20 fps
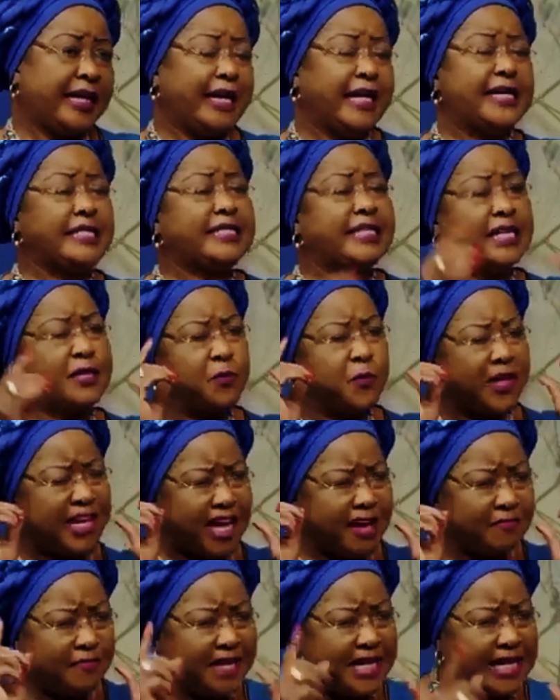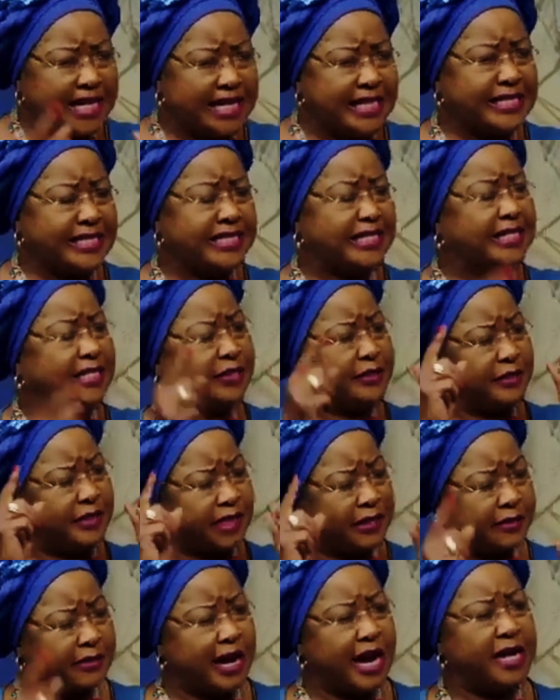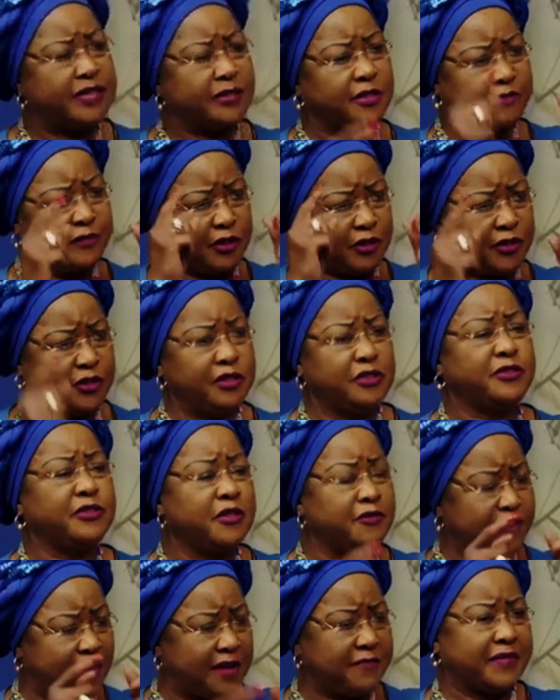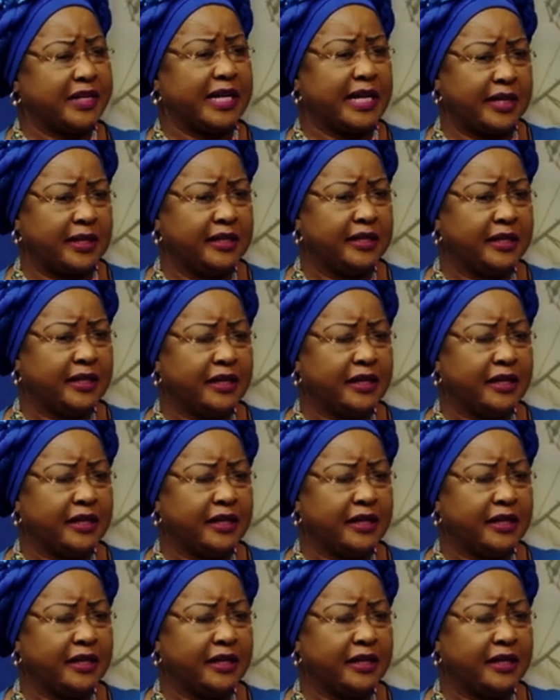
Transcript: He said, we have been listening to the cries of the children of Africa.